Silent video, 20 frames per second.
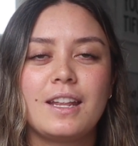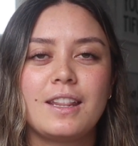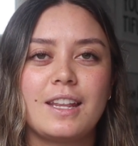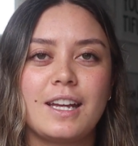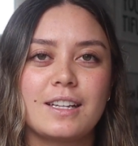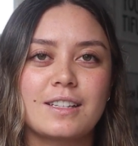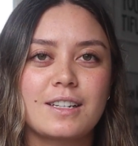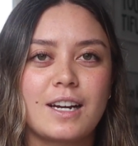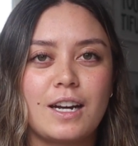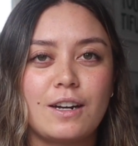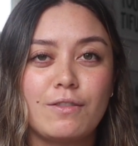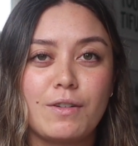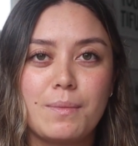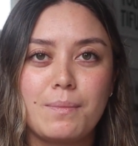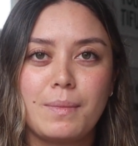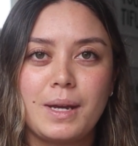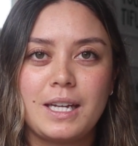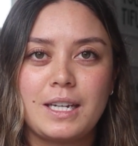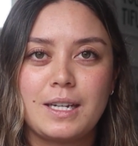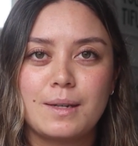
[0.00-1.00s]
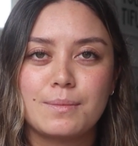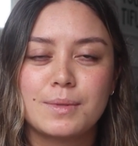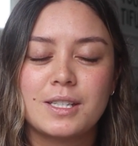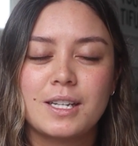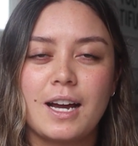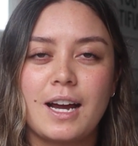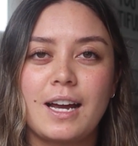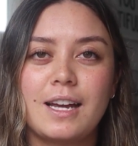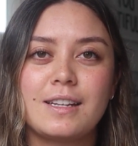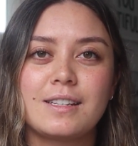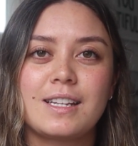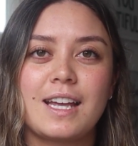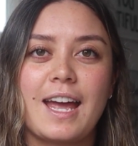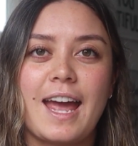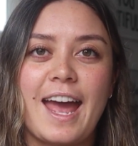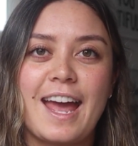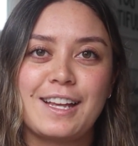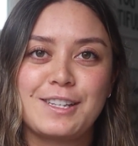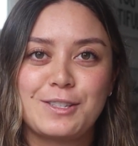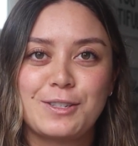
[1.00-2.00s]
that's kind of a medium size
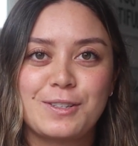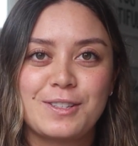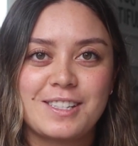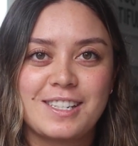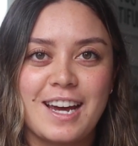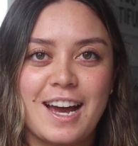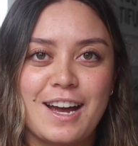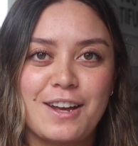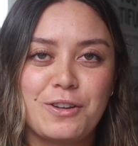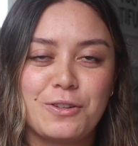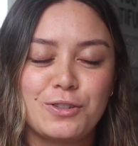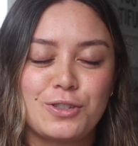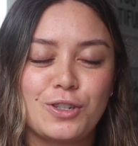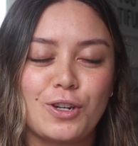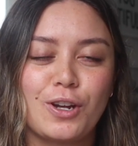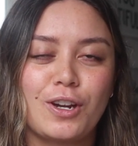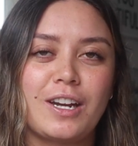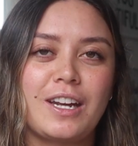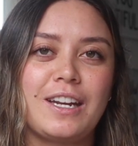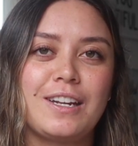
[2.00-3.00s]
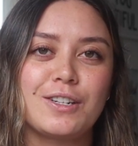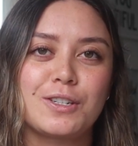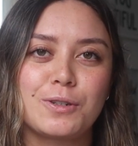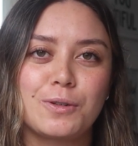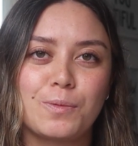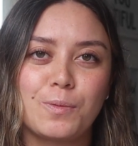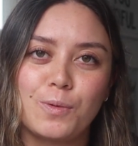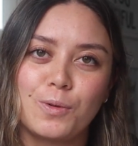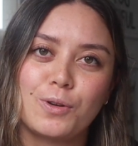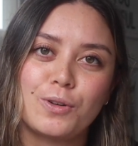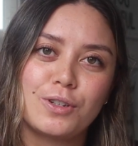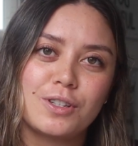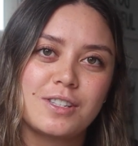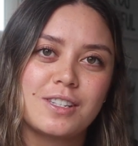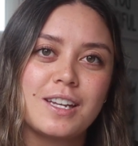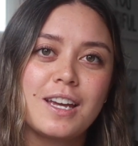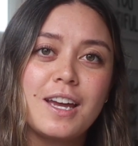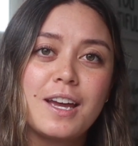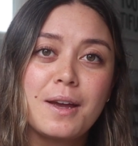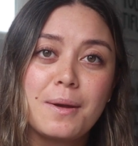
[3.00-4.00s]
as you start your journey
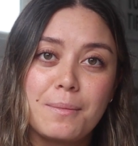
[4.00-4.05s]
towards